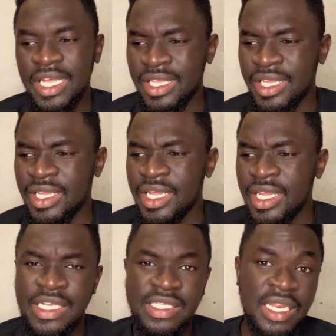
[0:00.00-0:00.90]
I think
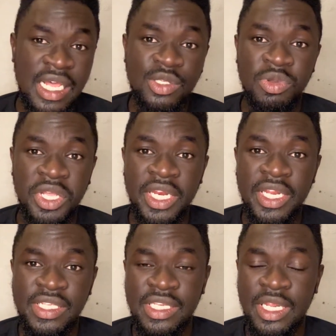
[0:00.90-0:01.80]
just last
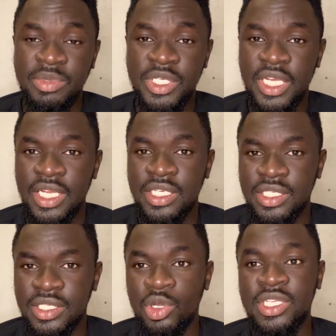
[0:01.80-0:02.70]
weekend they slipped
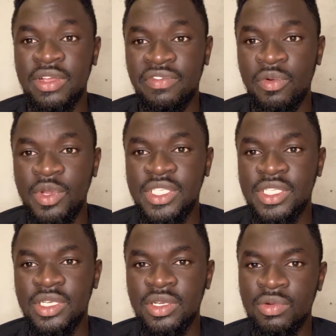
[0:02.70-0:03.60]
and Nottingham
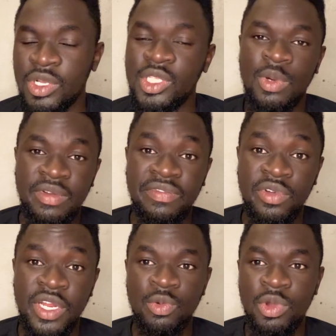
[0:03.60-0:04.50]
Forest went to
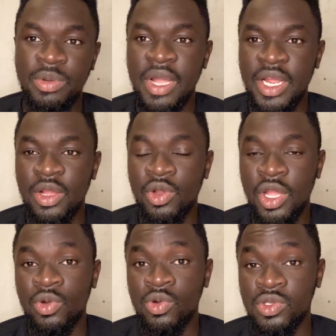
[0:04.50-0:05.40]
Anfield and win by
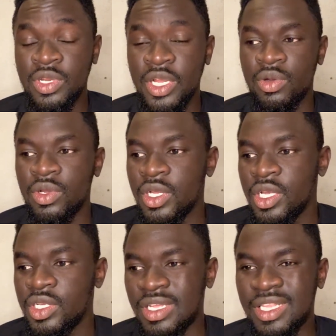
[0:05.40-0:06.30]
a goal to nil.
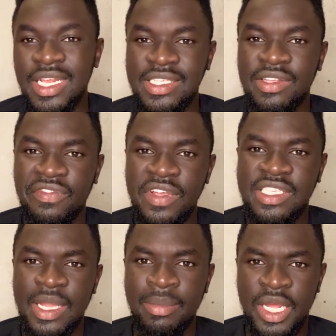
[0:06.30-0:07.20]
So I think that's the
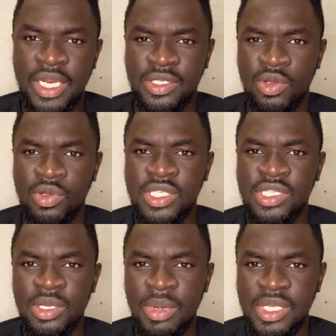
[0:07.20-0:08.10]
first time an
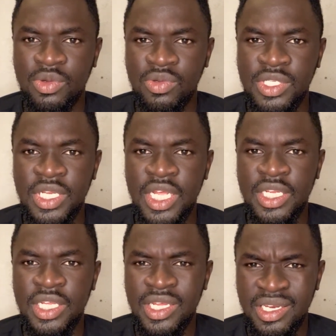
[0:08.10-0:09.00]
Slot's team has
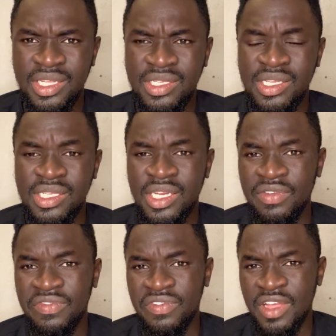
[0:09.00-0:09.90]
conceded this season,
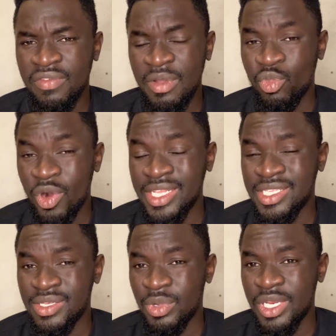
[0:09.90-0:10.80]
if I'm
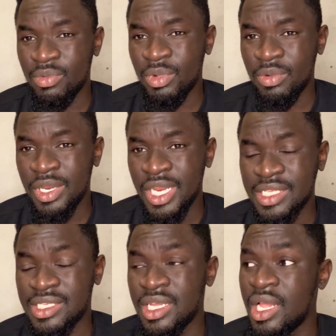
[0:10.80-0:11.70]
right with
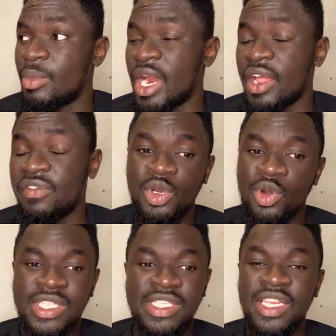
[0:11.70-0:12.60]
that. But
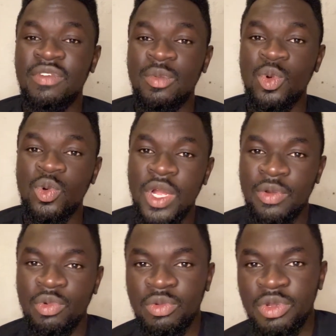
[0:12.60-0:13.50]
it's Liverpool,
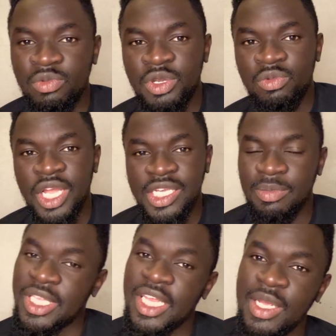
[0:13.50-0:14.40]
and we
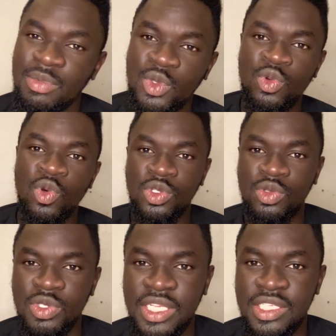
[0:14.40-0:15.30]
expected them to go
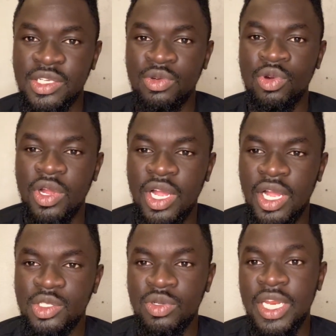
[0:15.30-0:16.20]
to San Siro
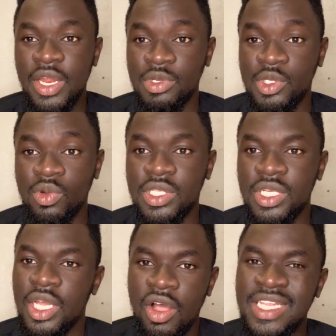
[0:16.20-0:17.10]
to get the
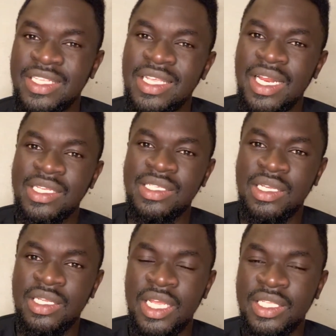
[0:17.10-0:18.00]
result. The
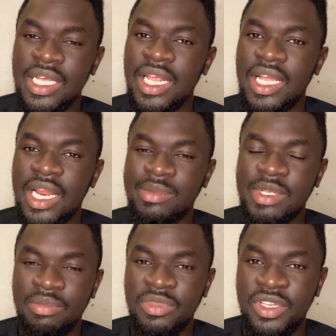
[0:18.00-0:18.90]
Italian
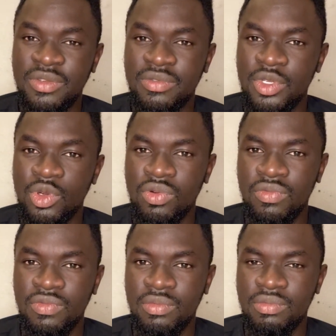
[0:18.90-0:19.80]
clubs
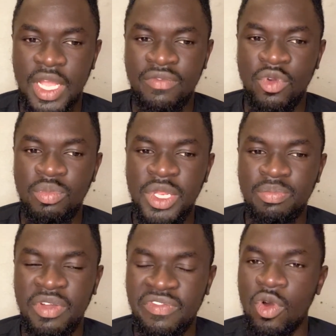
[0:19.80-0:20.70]
have not
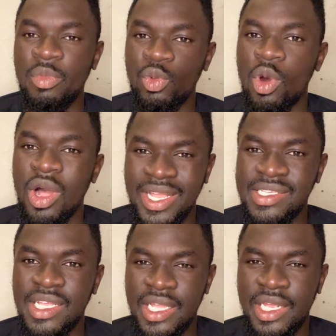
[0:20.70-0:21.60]
been performing well
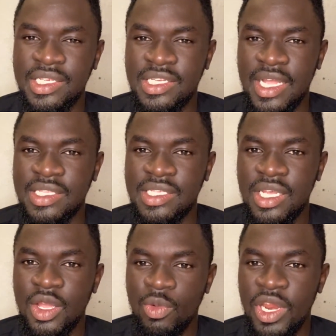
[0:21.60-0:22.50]
against the English
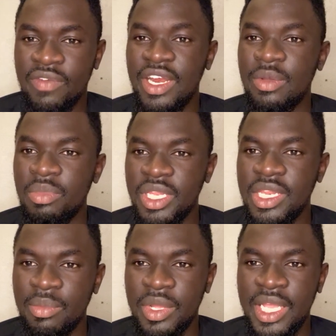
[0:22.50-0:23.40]
sides. Whenever they
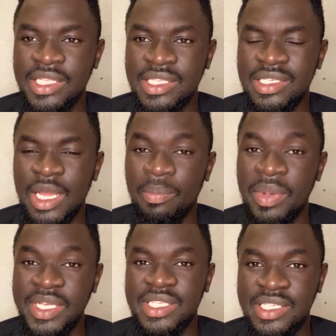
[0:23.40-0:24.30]
meet them, it's their
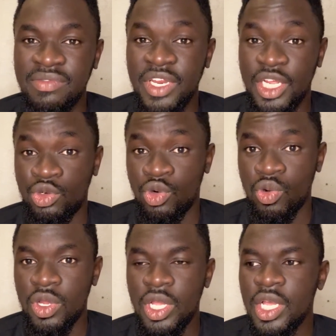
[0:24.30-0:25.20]
best is even a
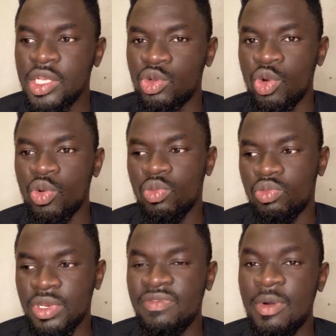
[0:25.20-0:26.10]
draw. So
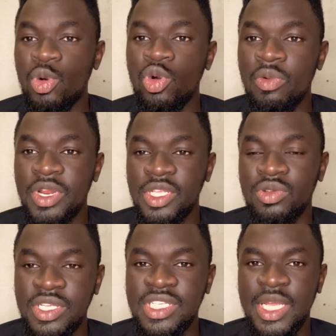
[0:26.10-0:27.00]
Liverpool going
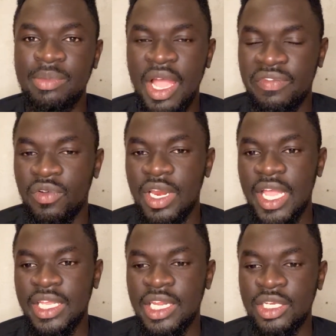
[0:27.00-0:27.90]
into this game, I felt
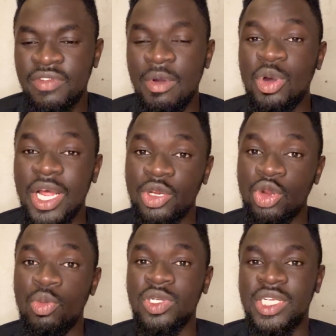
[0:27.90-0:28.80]
like Liverpool had a
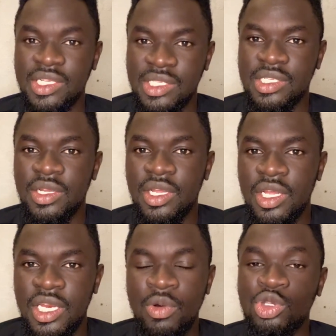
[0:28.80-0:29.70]
double chance.
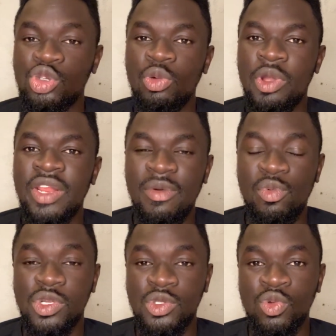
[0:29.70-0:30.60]
There was no way
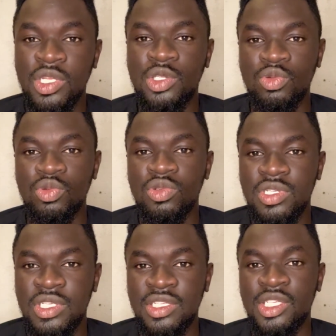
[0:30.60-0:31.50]
Liverpool was going to
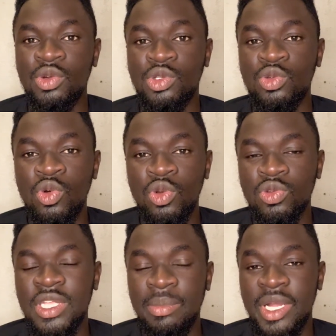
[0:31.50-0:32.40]
San Siro to go
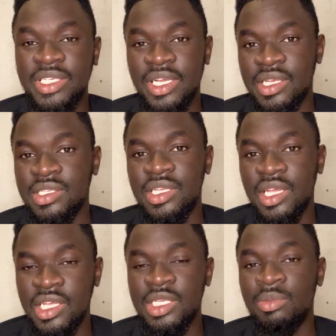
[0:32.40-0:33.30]
lose the match against
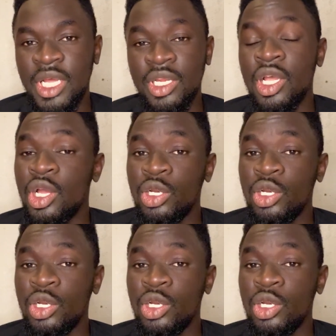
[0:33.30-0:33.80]
AC Milan.